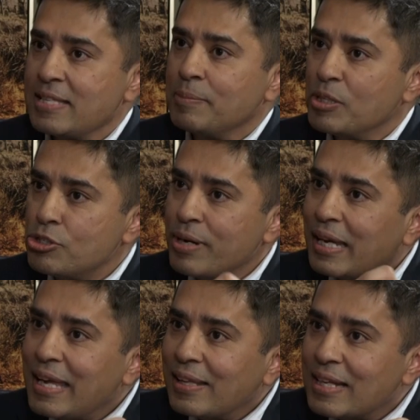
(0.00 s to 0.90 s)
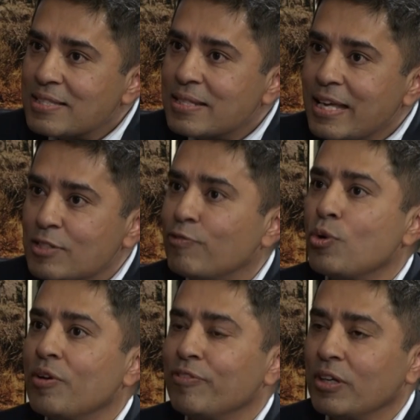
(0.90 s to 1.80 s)
It's about shrinking that stage
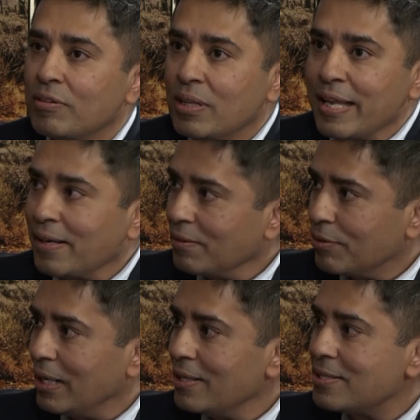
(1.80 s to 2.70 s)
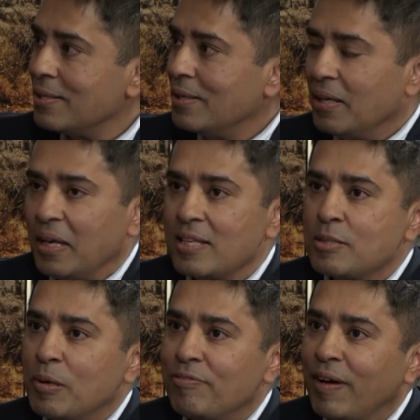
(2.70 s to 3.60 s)
four of your clinical trials.
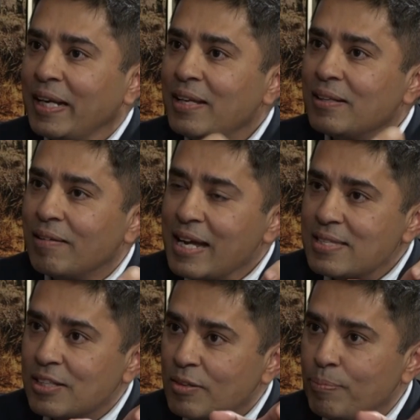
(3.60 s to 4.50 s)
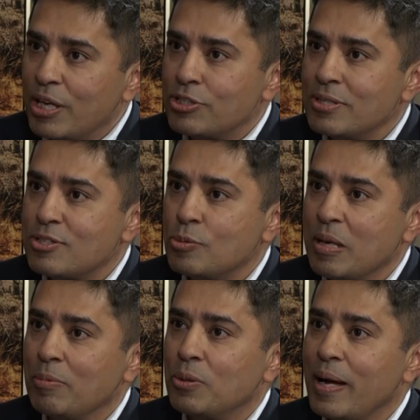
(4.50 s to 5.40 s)
It's about finding the right set of patients to
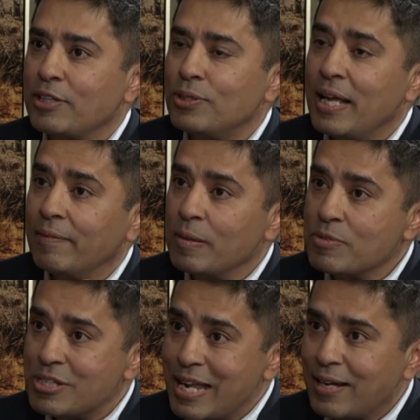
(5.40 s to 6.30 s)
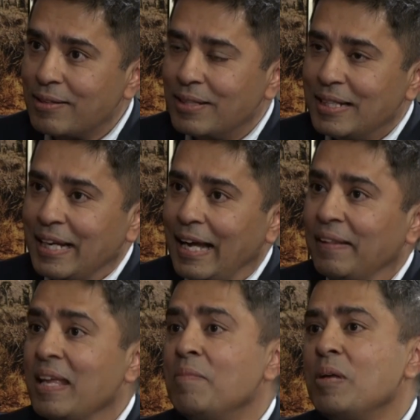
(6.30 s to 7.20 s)
be able to actually have them stick
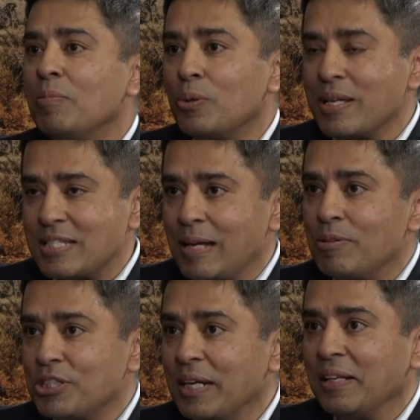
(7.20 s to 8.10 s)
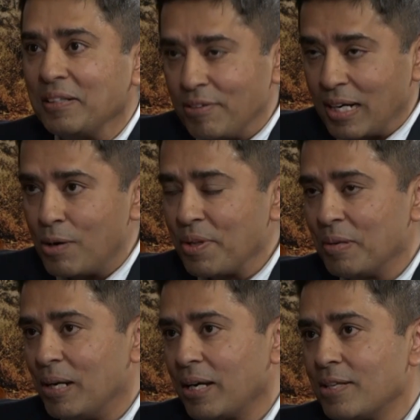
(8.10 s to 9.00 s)
and then be able to establish getting the drug out
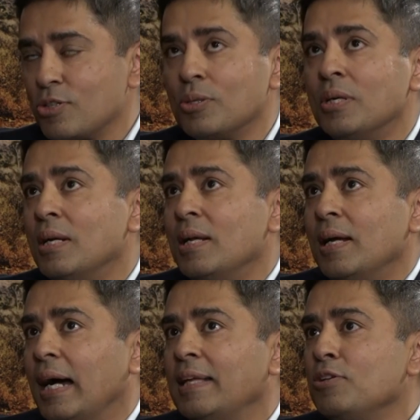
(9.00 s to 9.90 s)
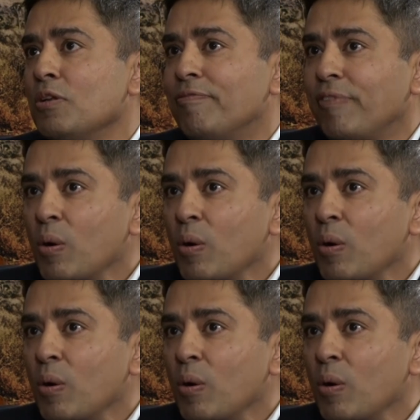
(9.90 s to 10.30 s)
in the market. So I think that the